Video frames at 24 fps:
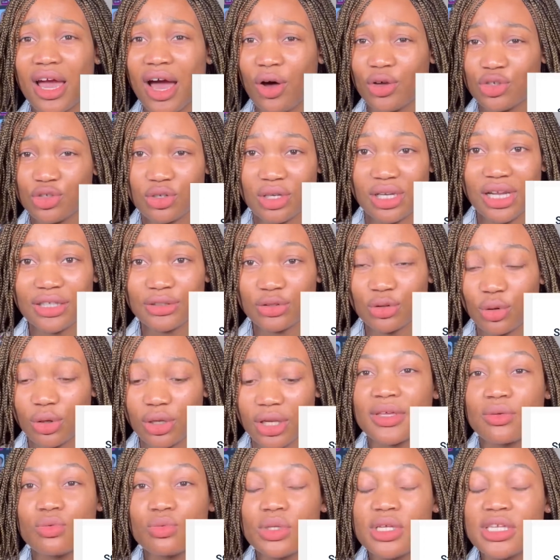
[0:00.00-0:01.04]
Australian
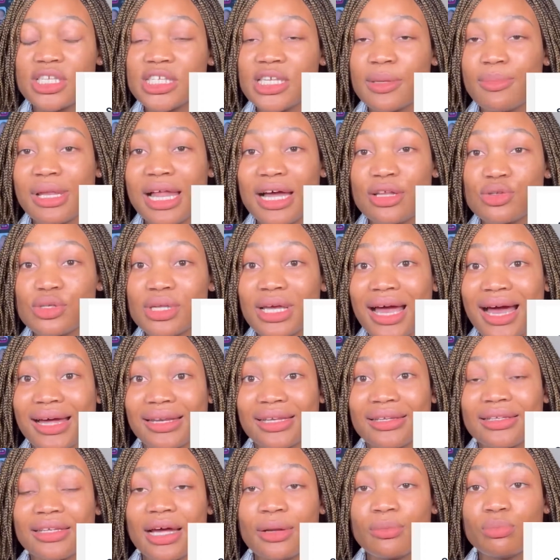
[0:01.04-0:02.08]
dollars. It's similar to the
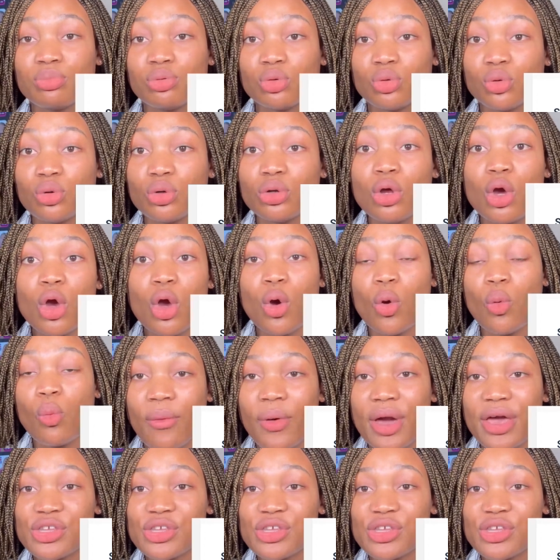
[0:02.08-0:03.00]
Canadian pool where